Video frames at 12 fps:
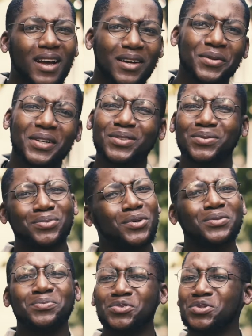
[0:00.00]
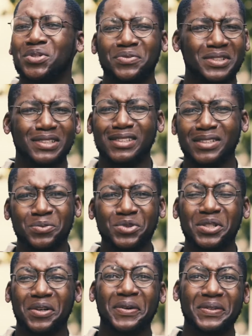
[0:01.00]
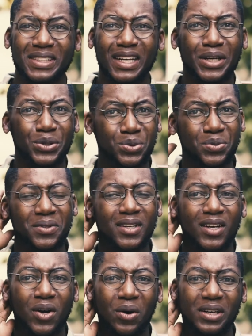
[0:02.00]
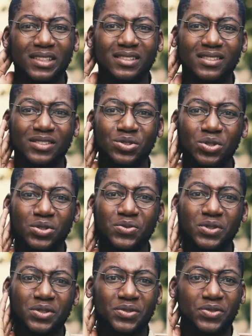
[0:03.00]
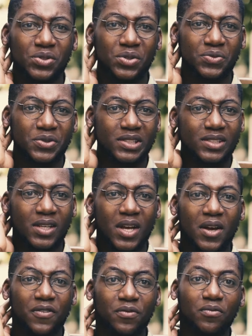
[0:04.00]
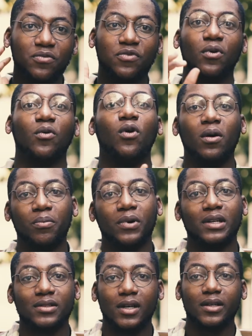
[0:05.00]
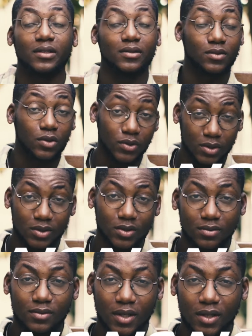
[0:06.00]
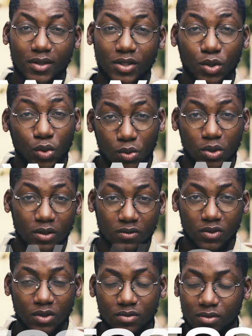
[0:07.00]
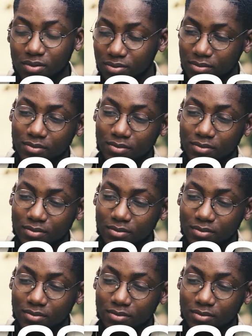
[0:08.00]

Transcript: create most of these things, most of everything I do, honestly, is just for the fun of it, for one part, and then obviously the O involved